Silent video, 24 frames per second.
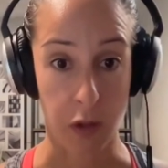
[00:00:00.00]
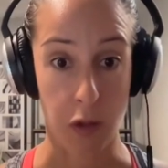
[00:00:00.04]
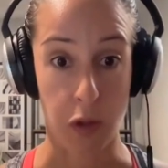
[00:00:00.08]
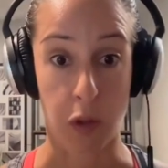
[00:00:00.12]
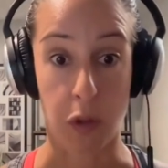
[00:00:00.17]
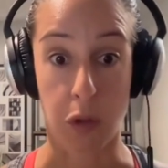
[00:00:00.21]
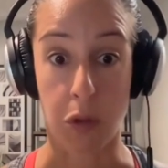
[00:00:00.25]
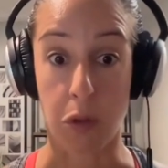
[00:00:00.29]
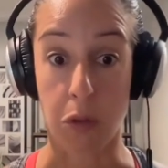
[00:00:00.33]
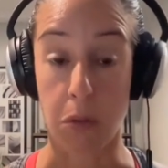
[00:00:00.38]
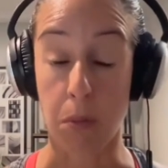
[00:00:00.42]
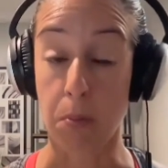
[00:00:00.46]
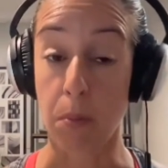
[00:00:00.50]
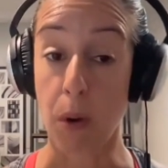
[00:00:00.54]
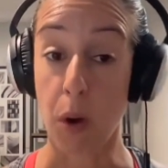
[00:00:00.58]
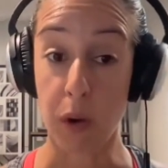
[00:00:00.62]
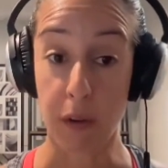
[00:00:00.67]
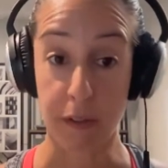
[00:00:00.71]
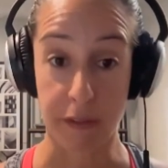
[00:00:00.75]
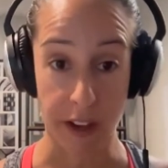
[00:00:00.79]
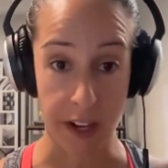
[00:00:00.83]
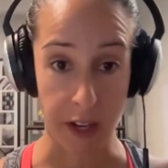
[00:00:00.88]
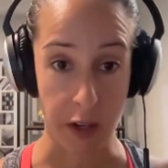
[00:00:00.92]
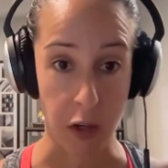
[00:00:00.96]
to
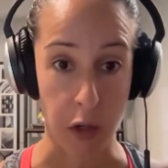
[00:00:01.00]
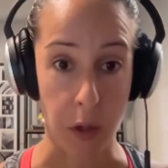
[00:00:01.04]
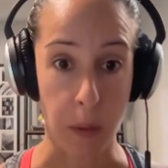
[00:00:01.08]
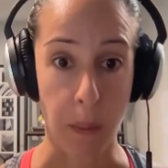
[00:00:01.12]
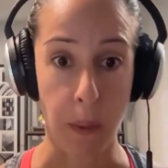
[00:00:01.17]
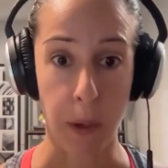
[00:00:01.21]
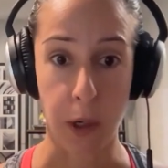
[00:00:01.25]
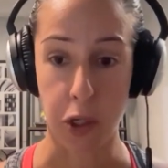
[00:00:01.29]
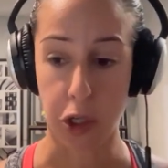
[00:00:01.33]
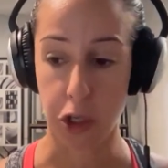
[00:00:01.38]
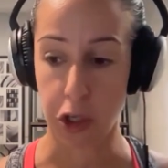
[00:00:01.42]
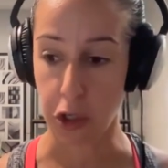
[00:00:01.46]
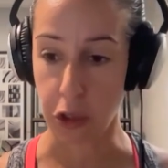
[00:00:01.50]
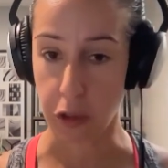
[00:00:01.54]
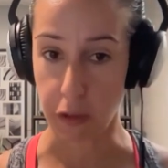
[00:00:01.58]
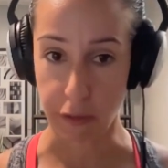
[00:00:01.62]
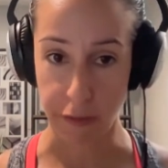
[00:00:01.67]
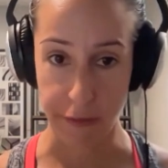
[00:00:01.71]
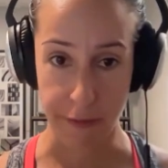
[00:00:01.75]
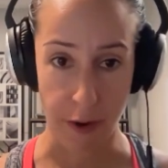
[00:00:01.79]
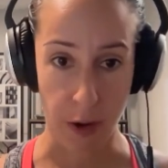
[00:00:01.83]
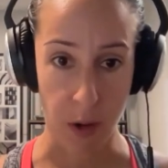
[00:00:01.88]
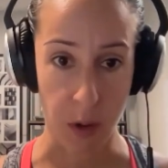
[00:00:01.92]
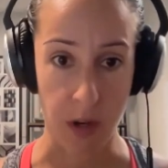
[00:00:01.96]
motivate you, push you,
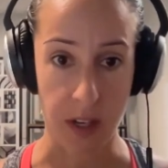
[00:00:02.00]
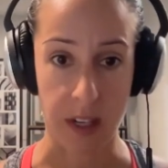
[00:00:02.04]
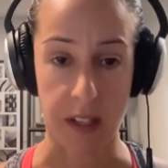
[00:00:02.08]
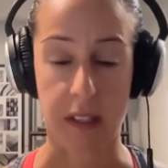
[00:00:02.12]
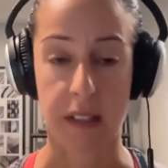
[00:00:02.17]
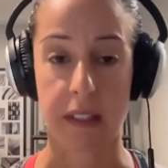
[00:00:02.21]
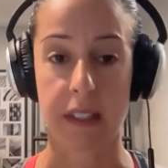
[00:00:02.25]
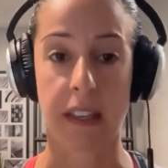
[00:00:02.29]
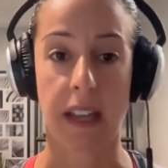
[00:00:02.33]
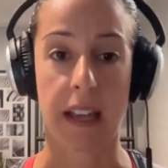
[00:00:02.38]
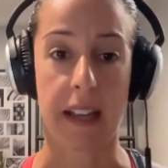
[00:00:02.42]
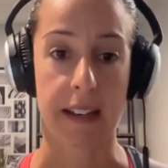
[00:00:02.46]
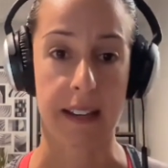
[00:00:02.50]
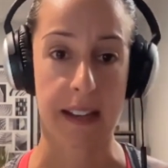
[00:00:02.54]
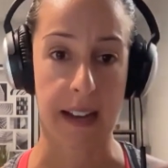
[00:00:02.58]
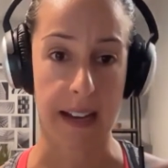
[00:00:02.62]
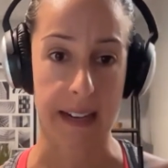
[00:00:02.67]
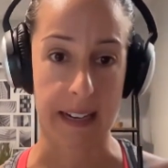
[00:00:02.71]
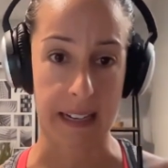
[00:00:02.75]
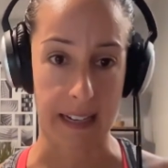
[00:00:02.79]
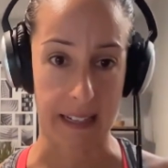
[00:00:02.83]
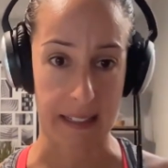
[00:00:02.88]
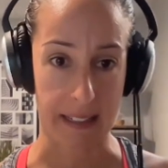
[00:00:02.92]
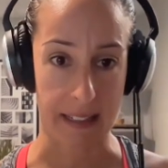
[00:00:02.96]
focus, and
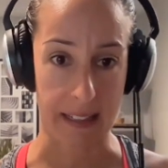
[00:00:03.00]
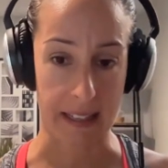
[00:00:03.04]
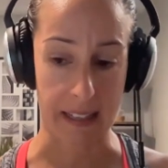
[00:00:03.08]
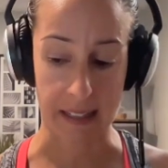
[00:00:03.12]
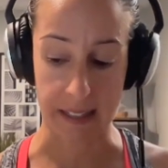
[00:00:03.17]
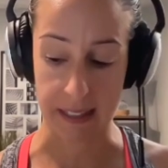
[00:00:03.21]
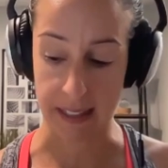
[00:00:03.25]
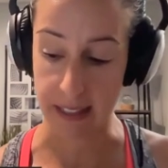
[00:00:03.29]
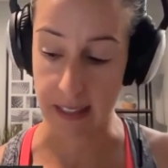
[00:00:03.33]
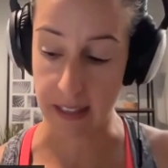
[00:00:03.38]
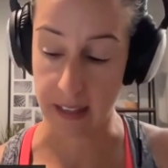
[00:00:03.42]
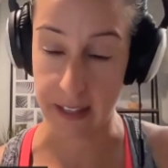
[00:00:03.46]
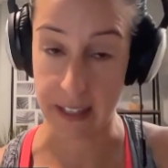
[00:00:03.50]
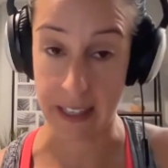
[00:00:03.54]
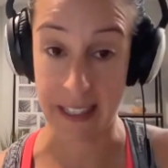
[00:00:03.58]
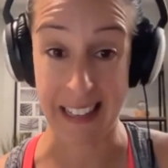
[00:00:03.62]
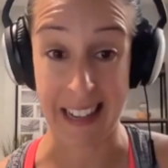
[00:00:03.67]
kind of get things done.